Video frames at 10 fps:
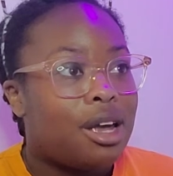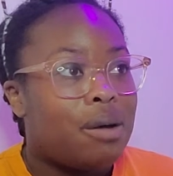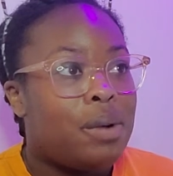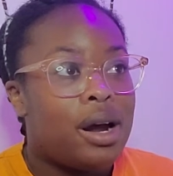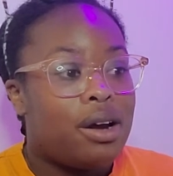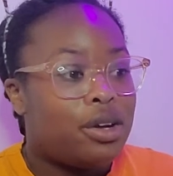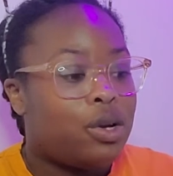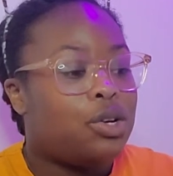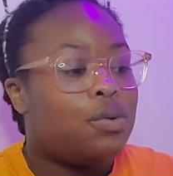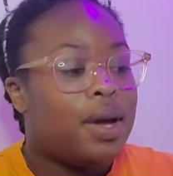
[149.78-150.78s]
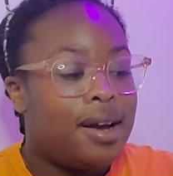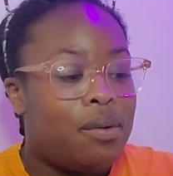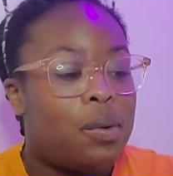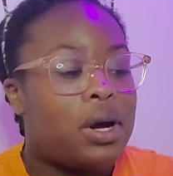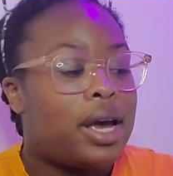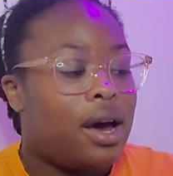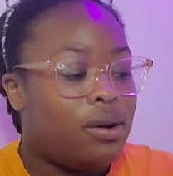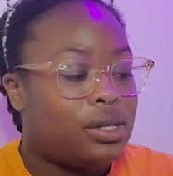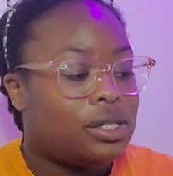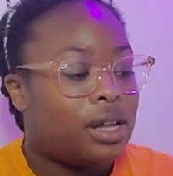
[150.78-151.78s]
where you're doing
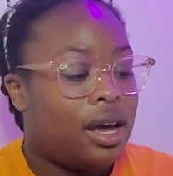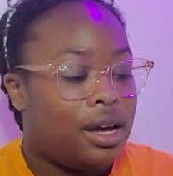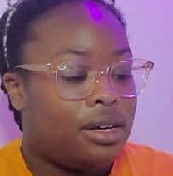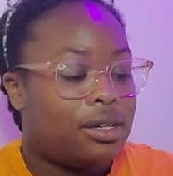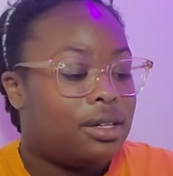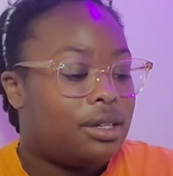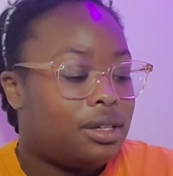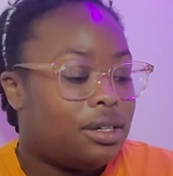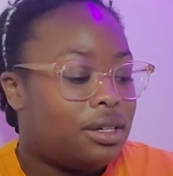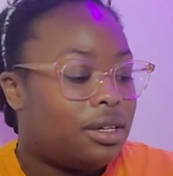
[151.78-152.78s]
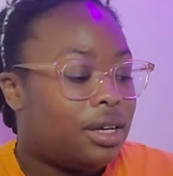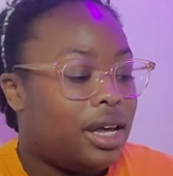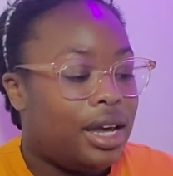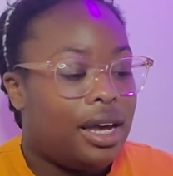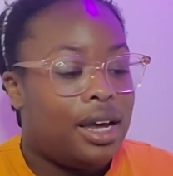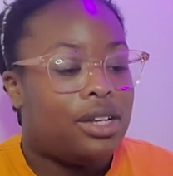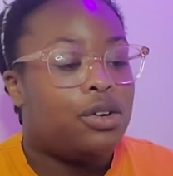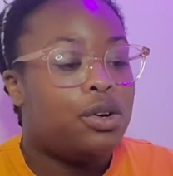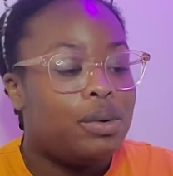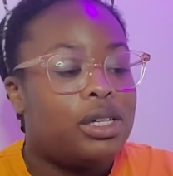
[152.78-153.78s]
workouts like
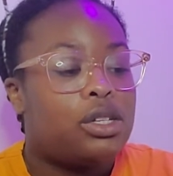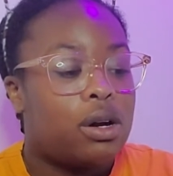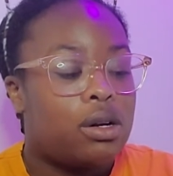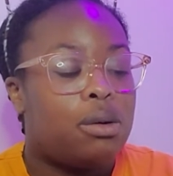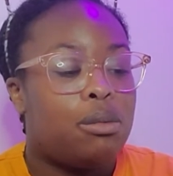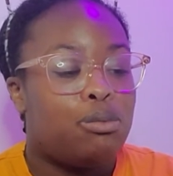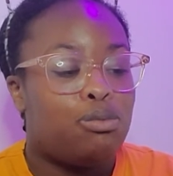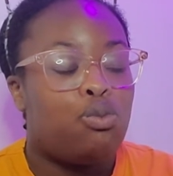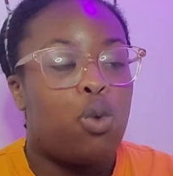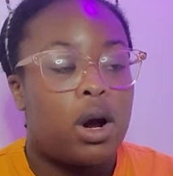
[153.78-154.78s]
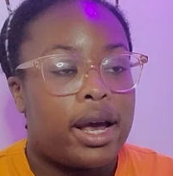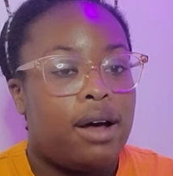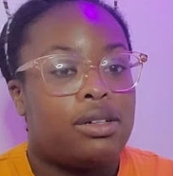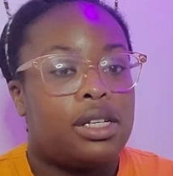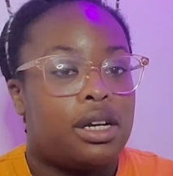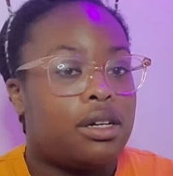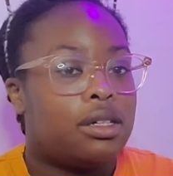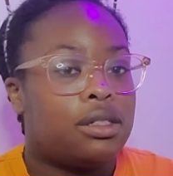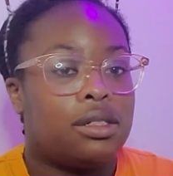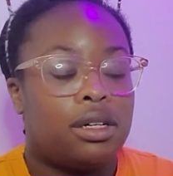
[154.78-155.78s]
you're doing certain workouts in
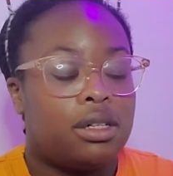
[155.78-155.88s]
a